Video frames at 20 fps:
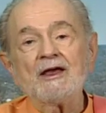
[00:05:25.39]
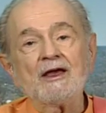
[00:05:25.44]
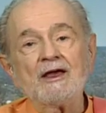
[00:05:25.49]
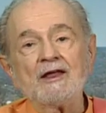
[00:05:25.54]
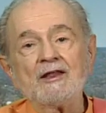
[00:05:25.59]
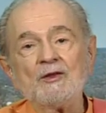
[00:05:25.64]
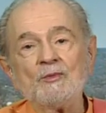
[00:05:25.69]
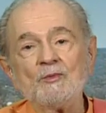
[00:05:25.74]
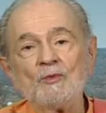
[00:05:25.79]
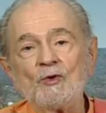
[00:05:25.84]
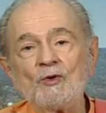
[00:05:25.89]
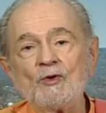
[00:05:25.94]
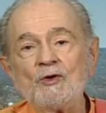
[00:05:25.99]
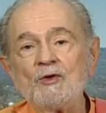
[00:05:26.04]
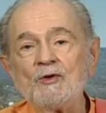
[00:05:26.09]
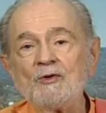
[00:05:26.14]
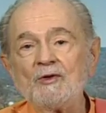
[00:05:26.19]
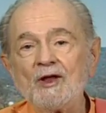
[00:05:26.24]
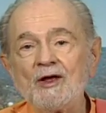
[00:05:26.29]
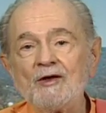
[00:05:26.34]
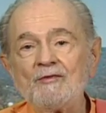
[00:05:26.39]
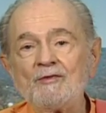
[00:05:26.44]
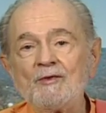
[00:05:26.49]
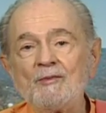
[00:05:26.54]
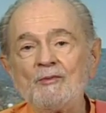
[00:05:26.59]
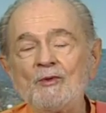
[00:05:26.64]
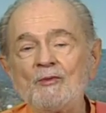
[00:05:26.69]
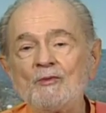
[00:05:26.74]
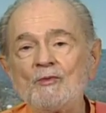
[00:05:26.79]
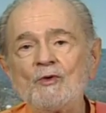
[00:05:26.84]
And the more you love
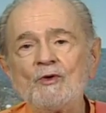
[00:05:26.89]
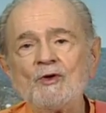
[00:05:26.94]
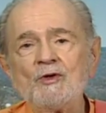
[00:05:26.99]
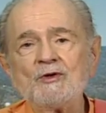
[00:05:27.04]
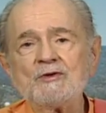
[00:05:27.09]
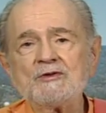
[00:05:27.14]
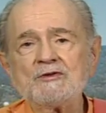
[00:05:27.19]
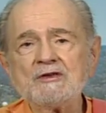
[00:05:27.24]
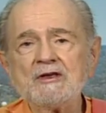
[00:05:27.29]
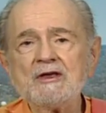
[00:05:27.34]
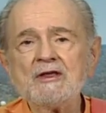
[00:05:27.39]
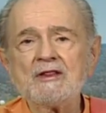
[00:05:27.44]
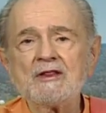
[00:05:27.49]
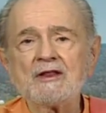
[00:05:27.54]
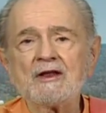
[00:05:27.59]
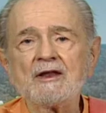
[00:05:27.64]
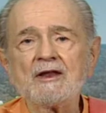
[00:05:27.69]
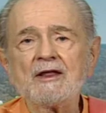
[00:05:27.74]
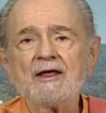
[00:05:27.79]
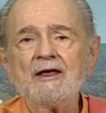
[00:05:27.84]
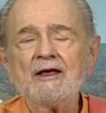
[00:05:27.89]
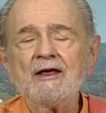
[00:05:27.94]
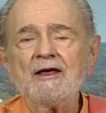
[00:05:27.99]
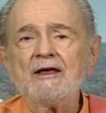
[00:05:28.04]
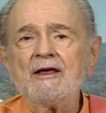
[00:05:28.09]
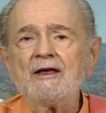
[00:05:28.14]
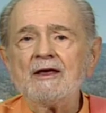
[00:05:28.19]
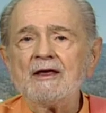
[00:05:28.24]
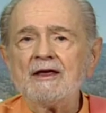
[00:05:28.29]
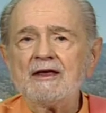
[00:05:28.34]
him, the more you see that
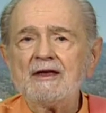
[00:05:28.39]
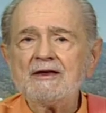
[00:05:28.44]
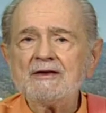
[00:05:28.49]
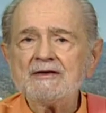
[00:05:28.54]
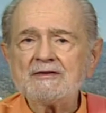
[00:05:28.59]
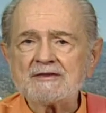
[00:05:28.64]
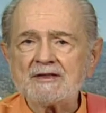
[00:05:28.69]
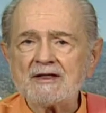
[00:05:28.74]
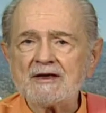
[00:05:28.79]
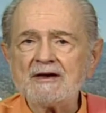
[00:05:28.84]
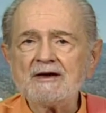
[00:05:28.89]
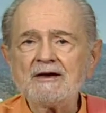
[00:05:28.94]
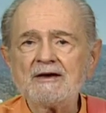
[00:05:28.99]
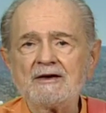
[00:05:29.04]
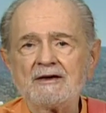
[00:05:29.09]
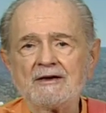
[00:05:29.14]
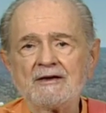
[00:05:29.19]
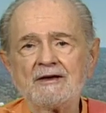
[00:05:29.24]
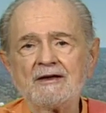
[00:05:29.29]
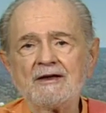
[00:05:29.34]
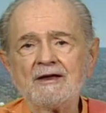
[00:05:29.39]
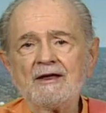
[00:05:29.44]
he is there.